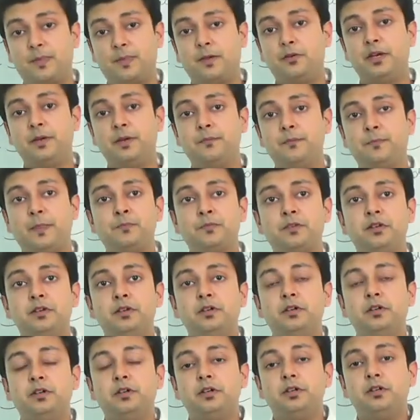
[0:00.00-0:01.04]
okay
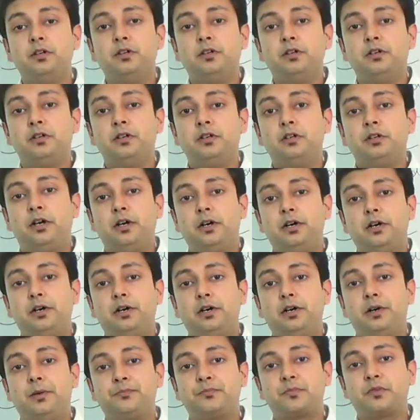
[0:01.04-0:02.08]

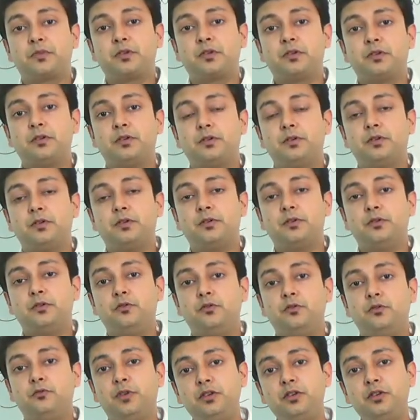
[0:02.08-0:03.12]
uh,
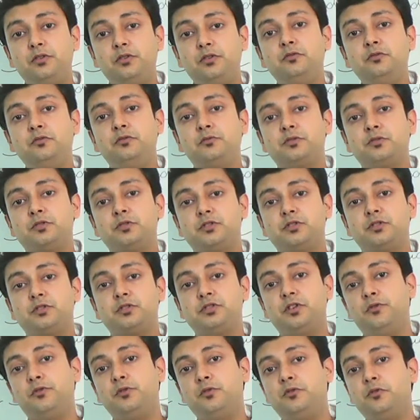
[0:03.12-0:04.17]
when you
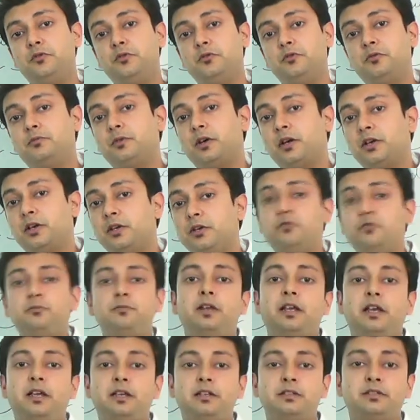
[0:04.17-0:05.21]
shift to a new
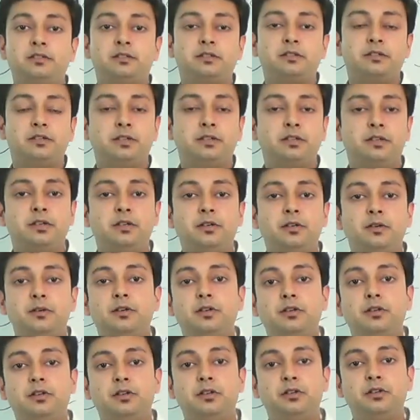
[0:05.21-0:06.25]
place,
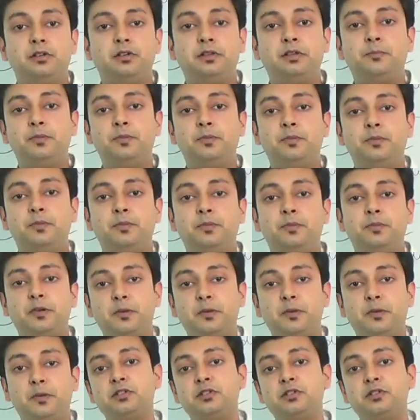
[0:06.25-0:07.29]
the
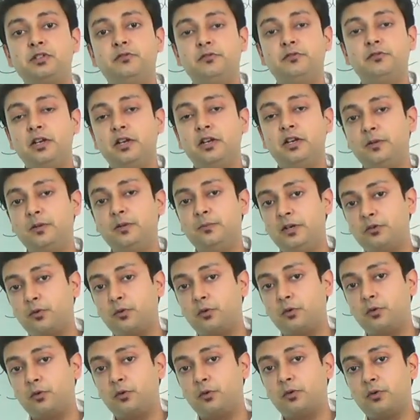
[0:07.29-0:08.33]
preparation will be
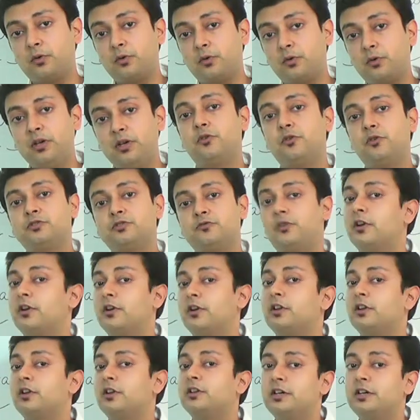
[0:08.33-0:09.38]
totally focused for
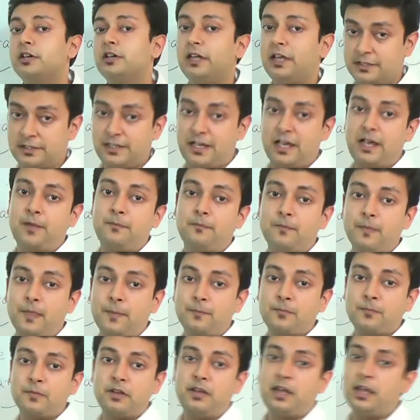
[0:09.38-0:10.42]
the exam,
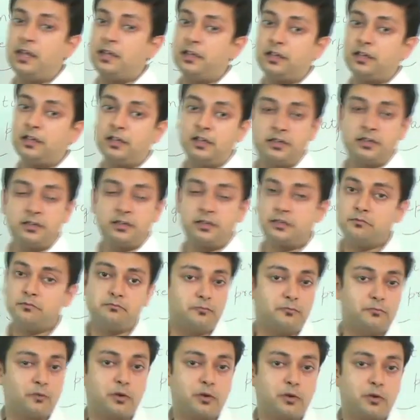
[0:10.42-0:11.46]
like uh,
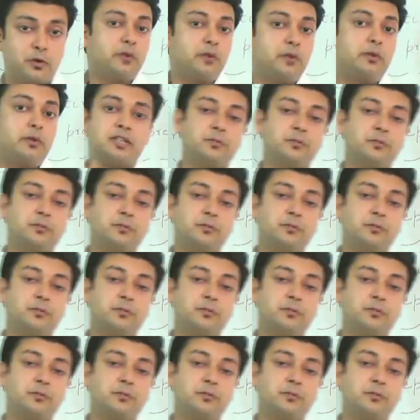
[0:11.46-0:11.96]
whatever exam you're